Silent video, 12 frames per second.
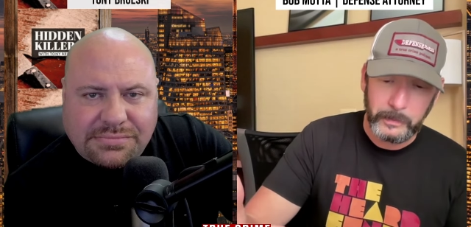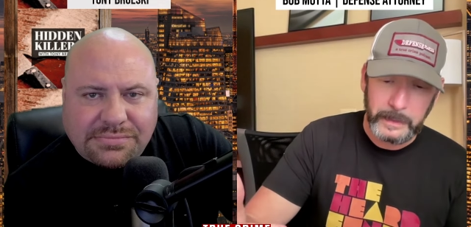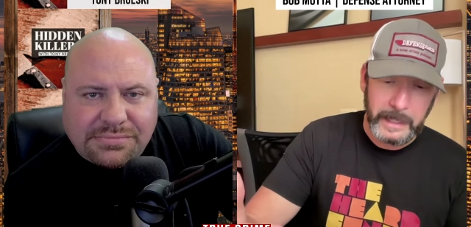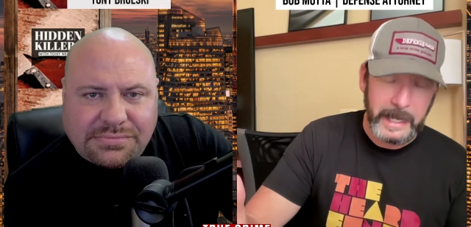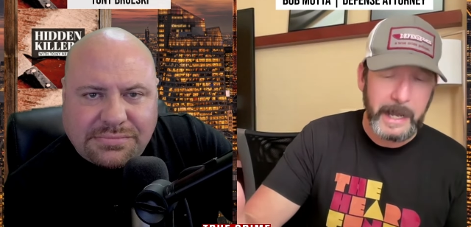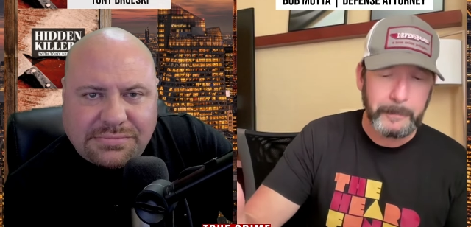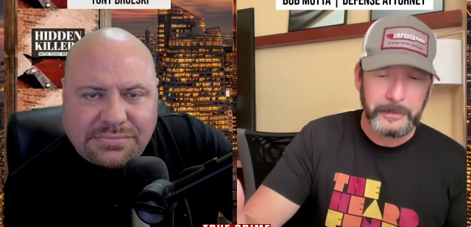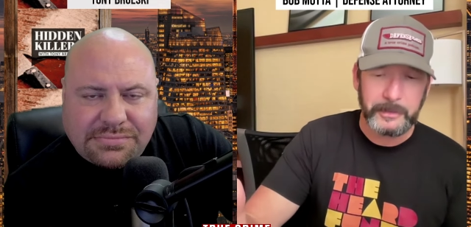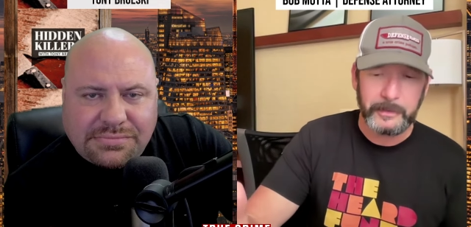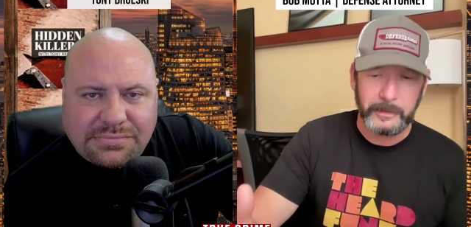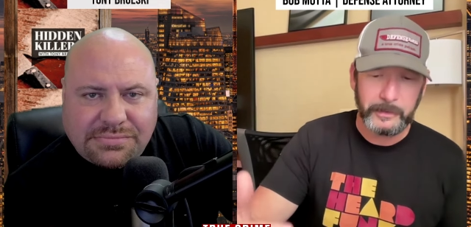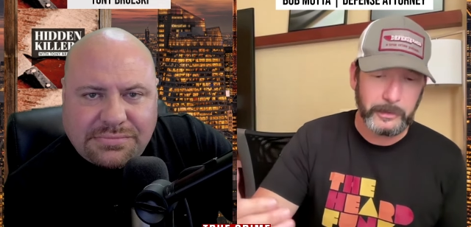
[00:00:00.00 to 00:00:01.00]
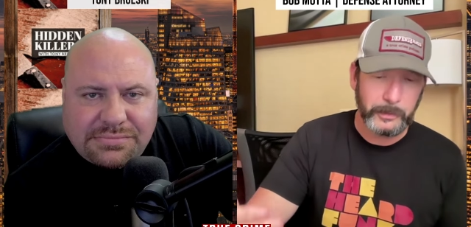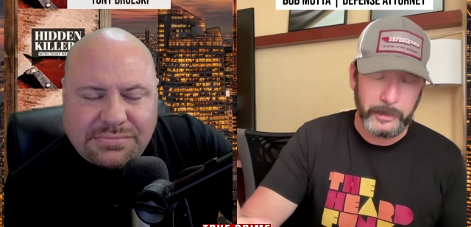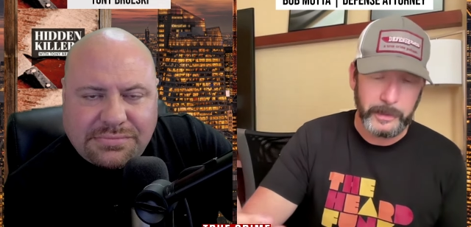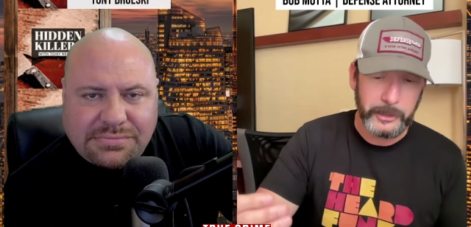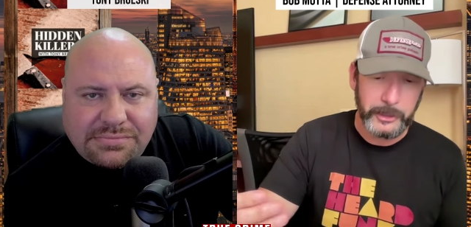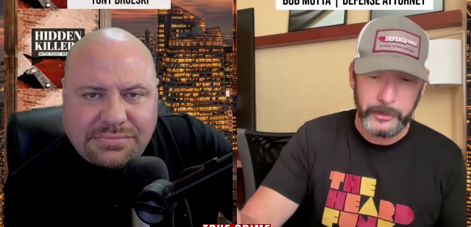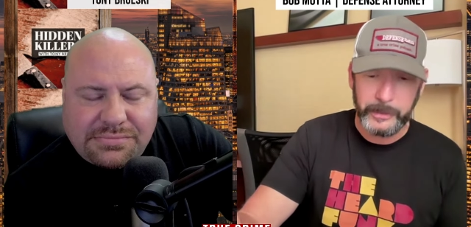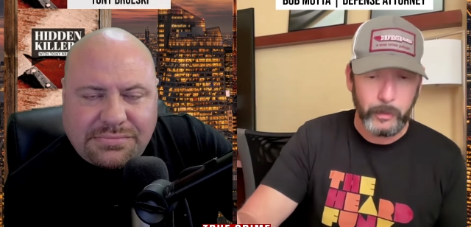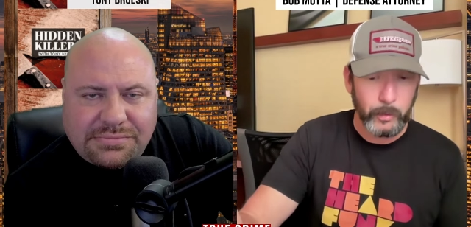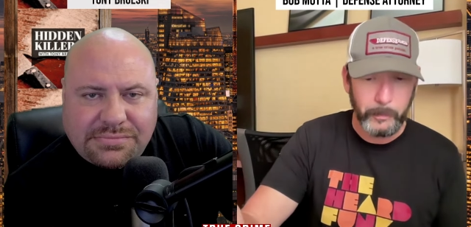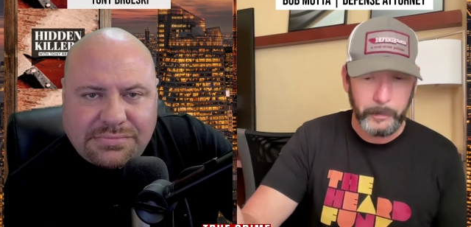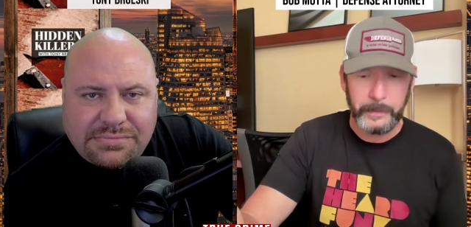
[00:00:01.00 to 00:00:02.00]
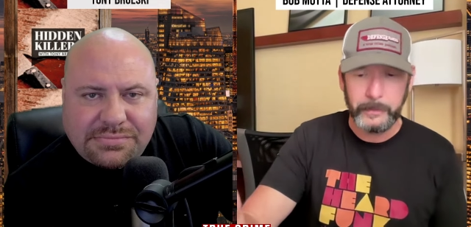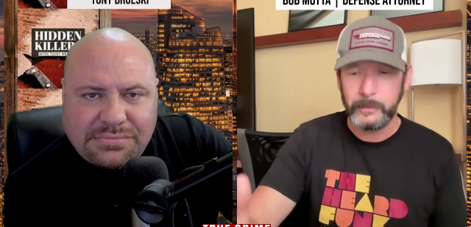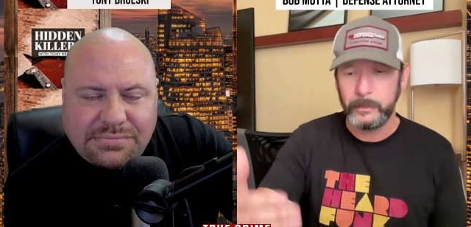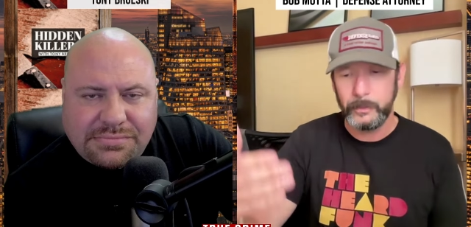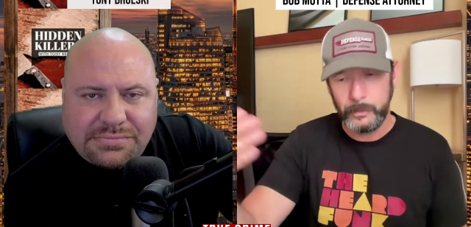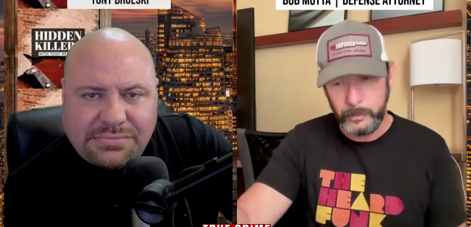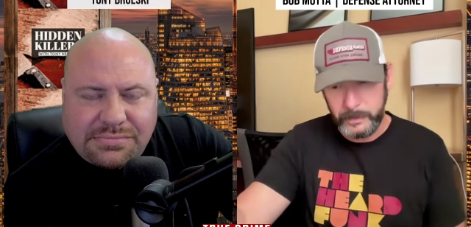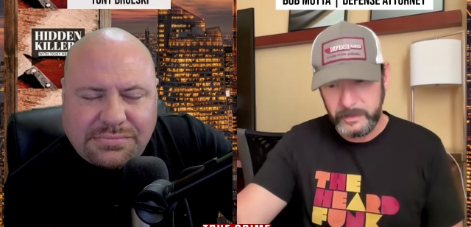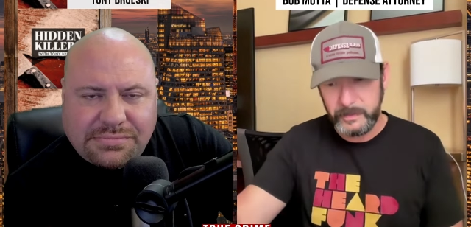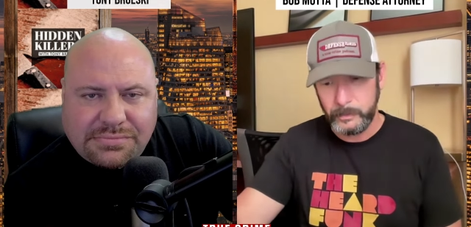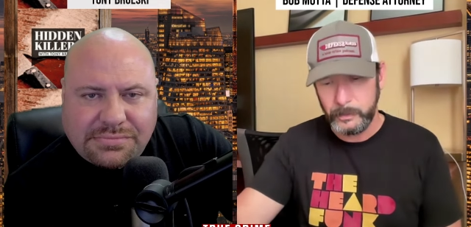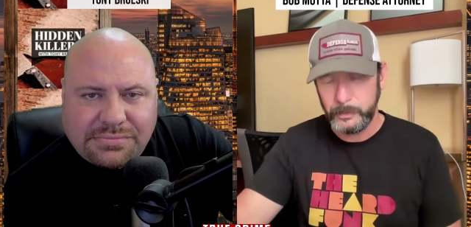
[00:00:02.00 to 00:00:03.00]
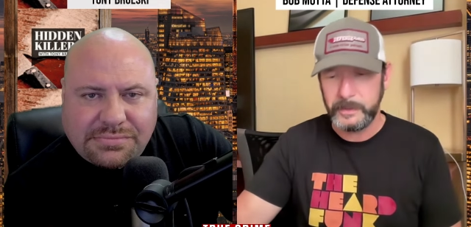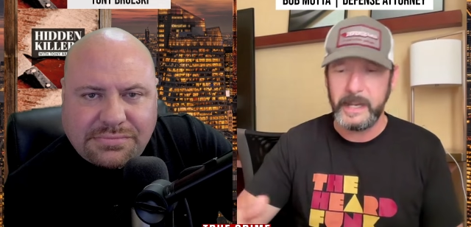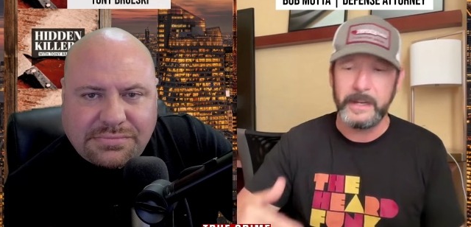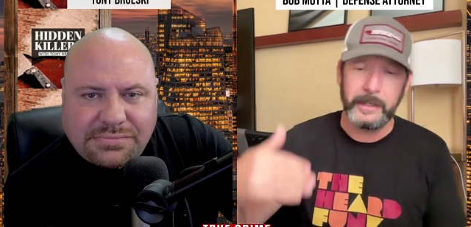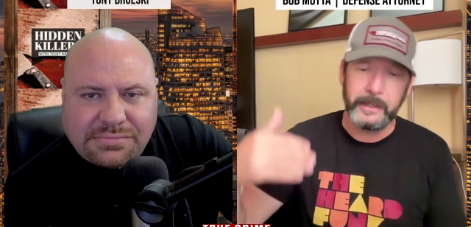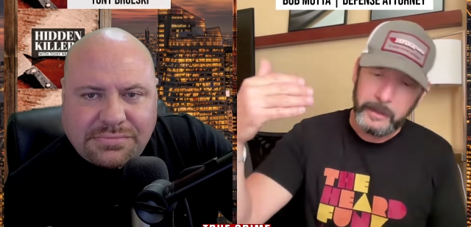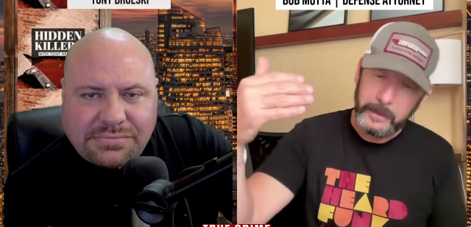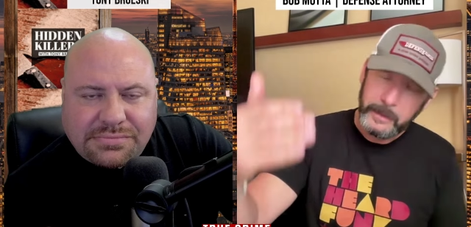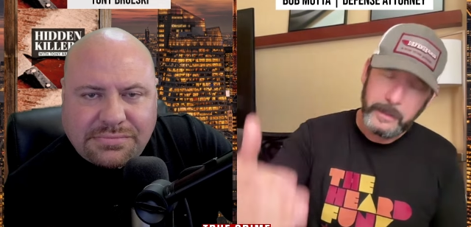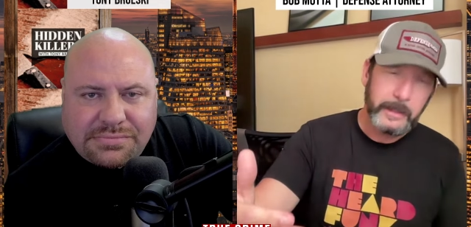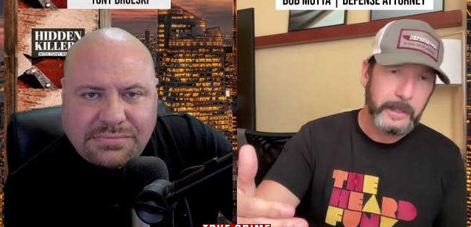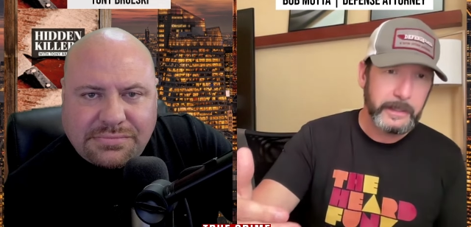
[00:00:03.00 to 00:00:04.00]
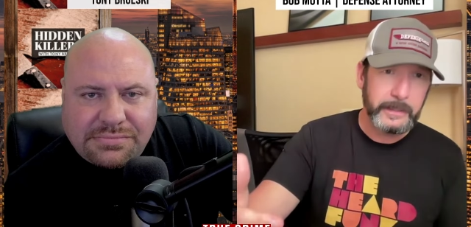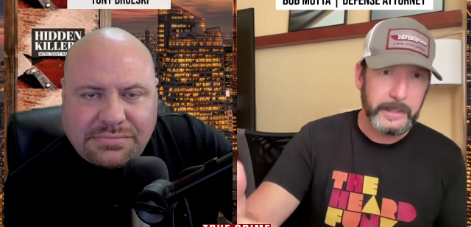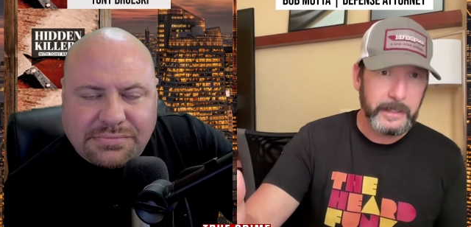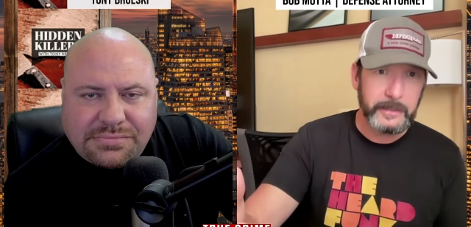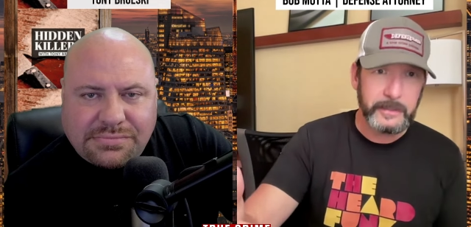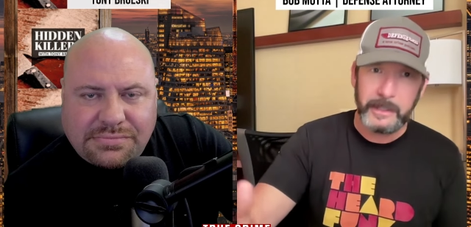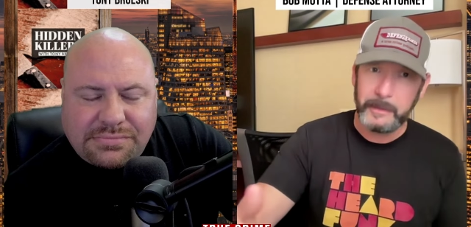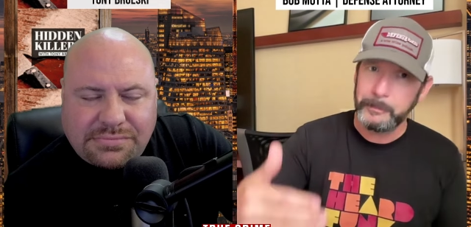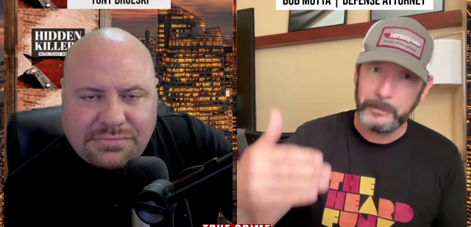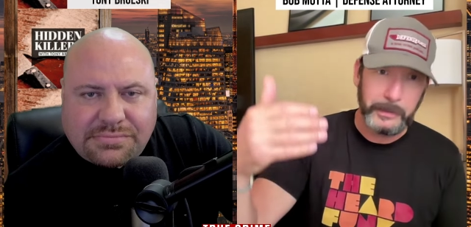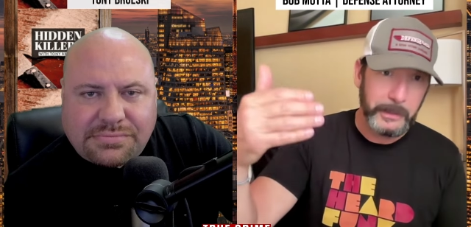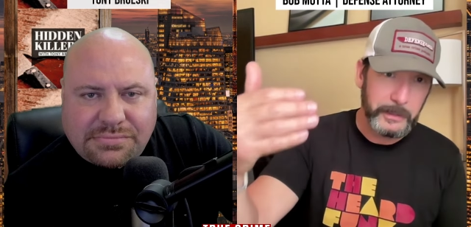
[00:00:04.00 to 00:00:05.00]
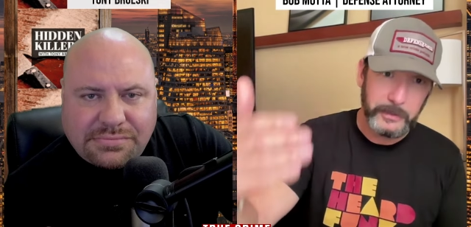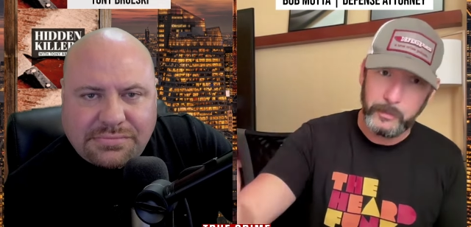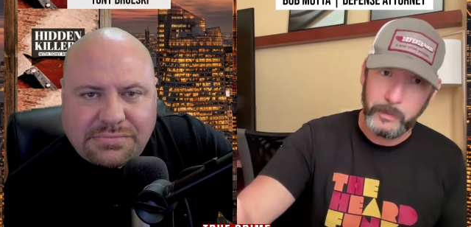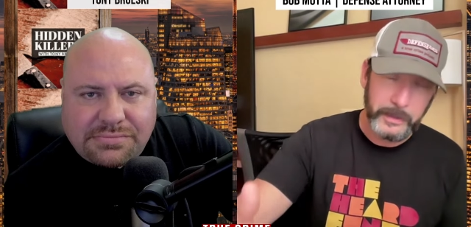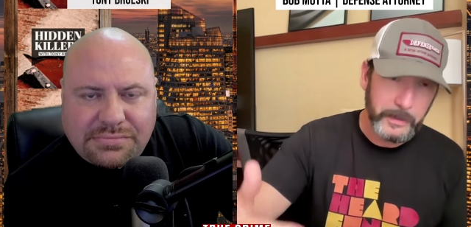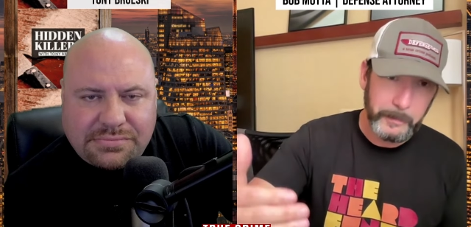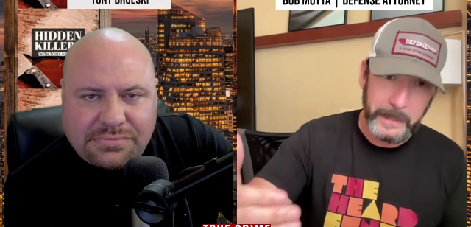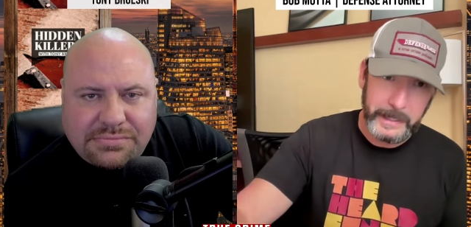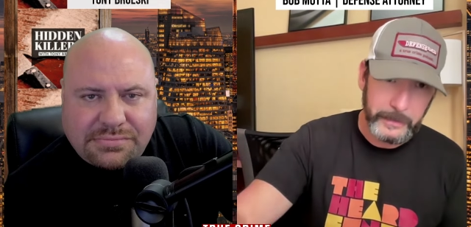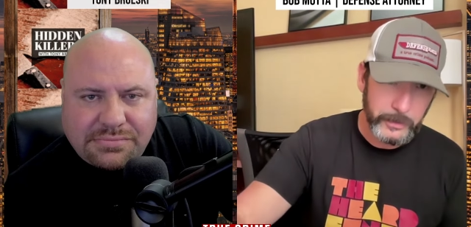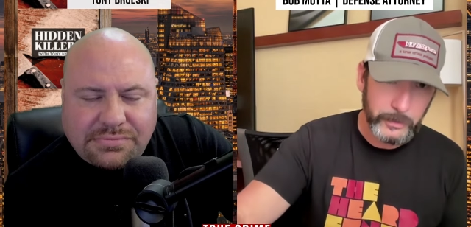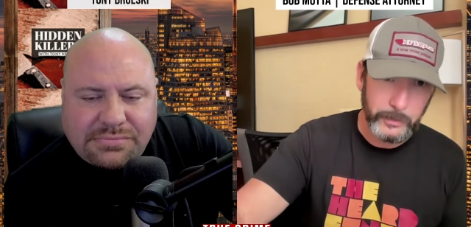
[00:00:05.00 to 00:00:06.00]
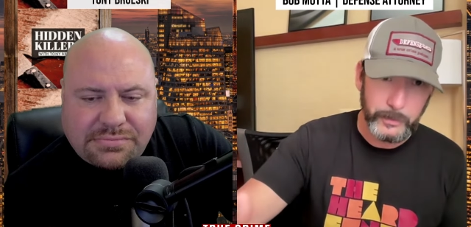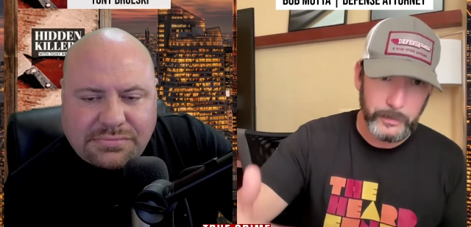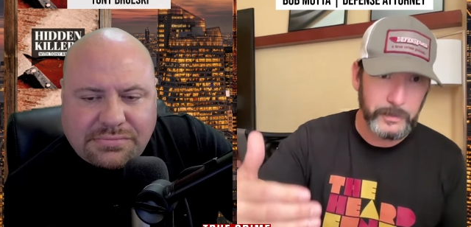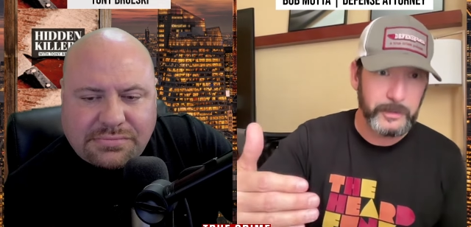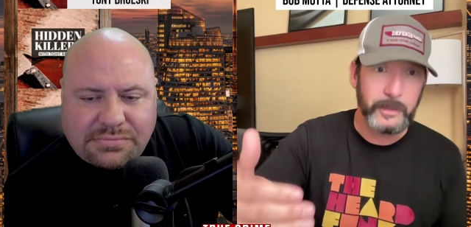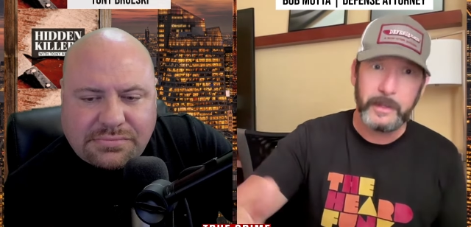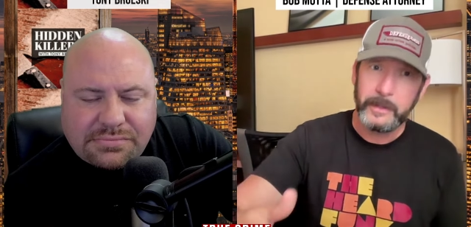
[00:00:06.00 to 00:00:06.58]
Speaker 1: cops, including Jerry Holman, who is the lieutenant, Indiana State Police, one of the main dudes.